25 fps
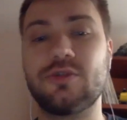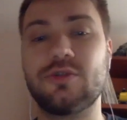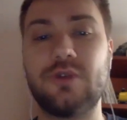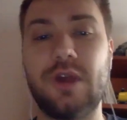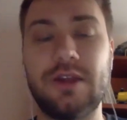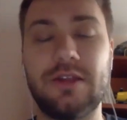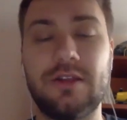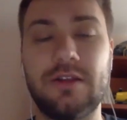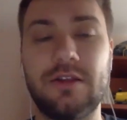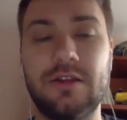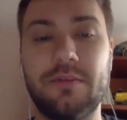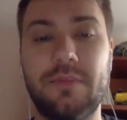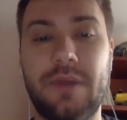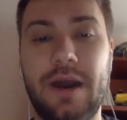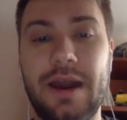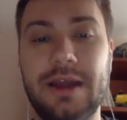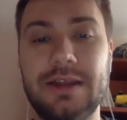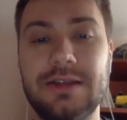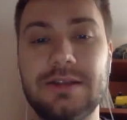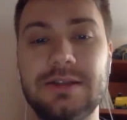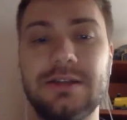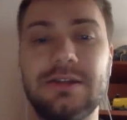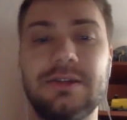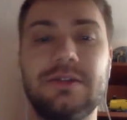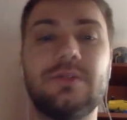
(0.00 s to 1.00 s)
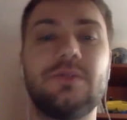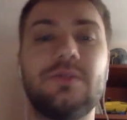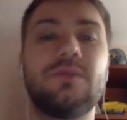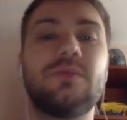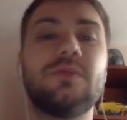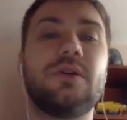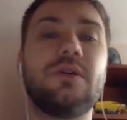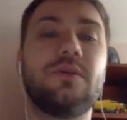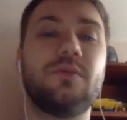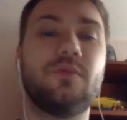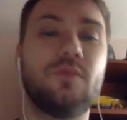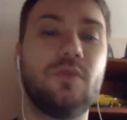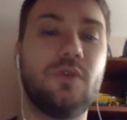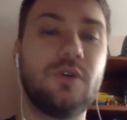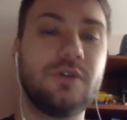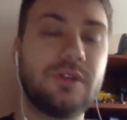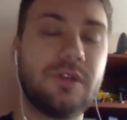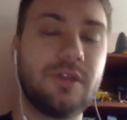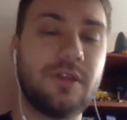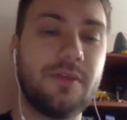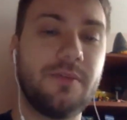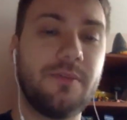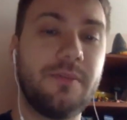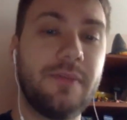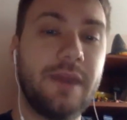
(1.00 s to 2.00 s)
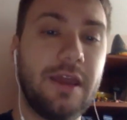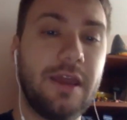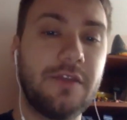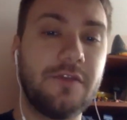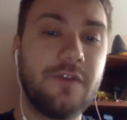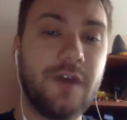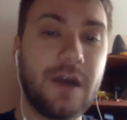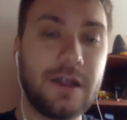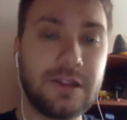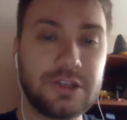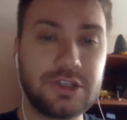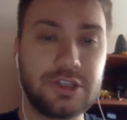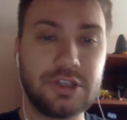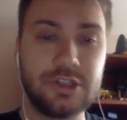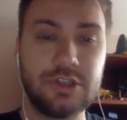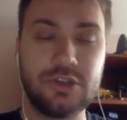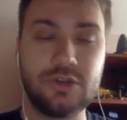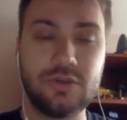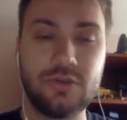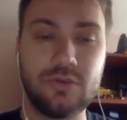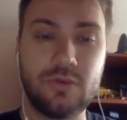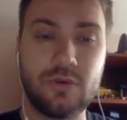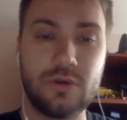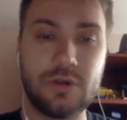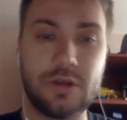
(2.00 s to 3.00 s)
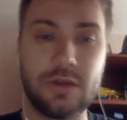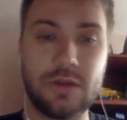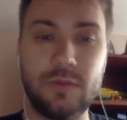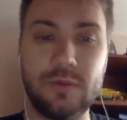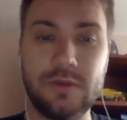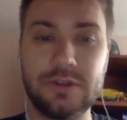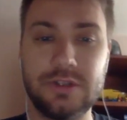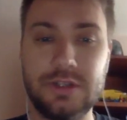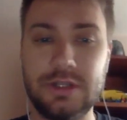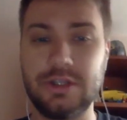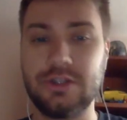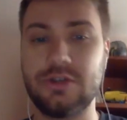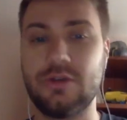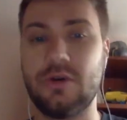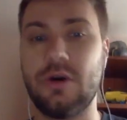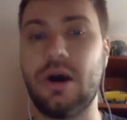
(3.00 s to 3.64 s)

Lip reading: create it in Python, what are the main functions for working with list,